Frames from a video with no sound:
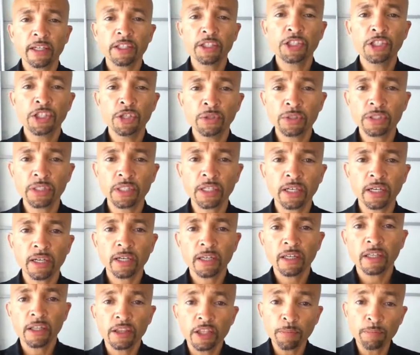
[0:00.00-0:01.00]
juicer,
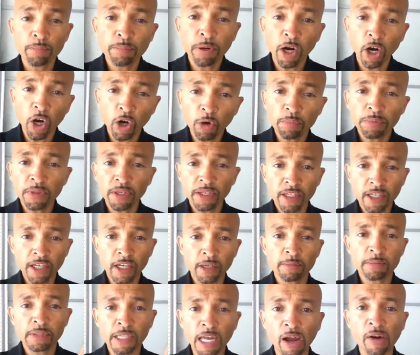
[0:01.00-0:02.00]
the pulp that
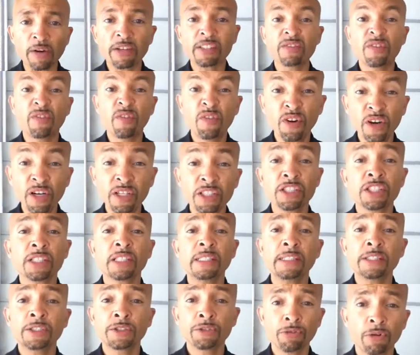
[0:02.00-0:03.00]
comes out is
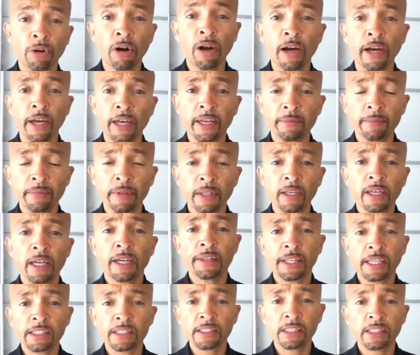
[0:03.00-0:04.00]
virtually dry,
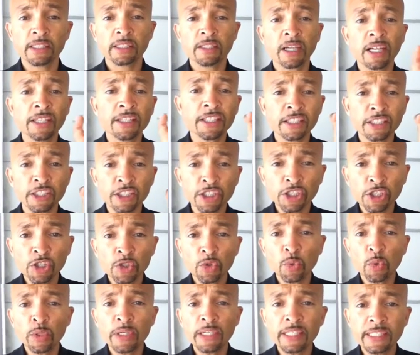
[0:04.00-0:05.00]
and that's a sign that it's
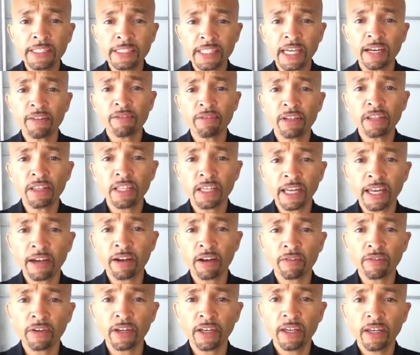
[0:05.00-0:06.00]
squeezed everything
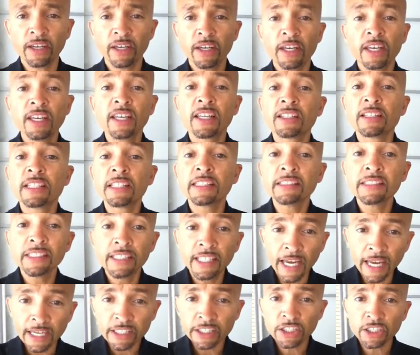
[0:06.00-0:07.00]
out of it.
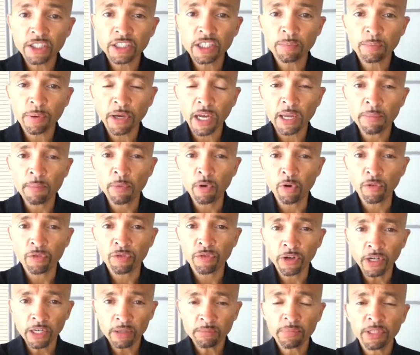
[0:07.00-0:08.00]
Yes, you're going to pay more
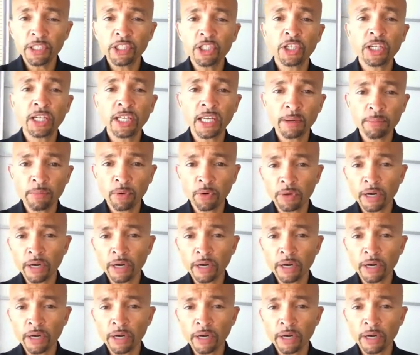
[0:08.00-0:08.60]
for it, but you're going to get